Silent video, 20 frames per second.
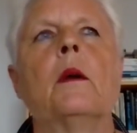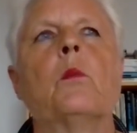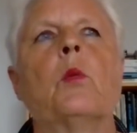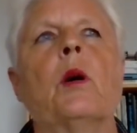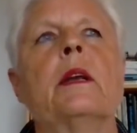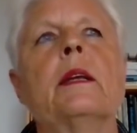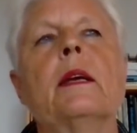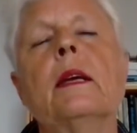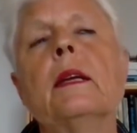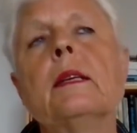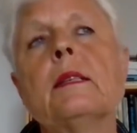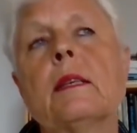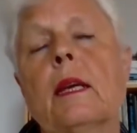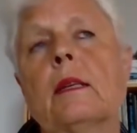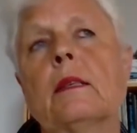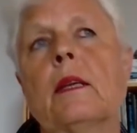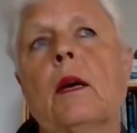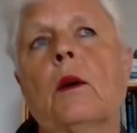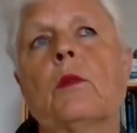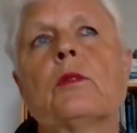One day he
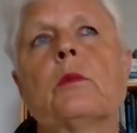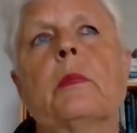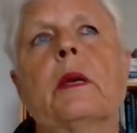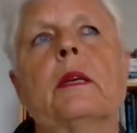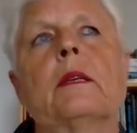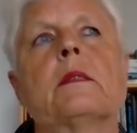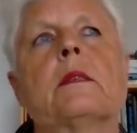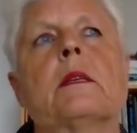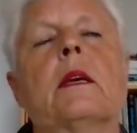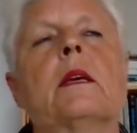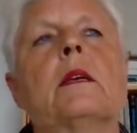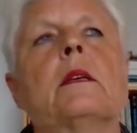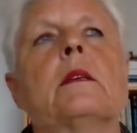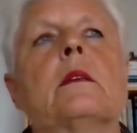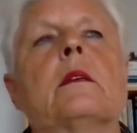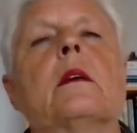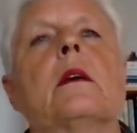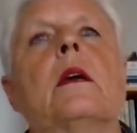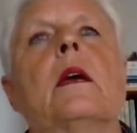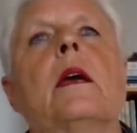sat down to meditate,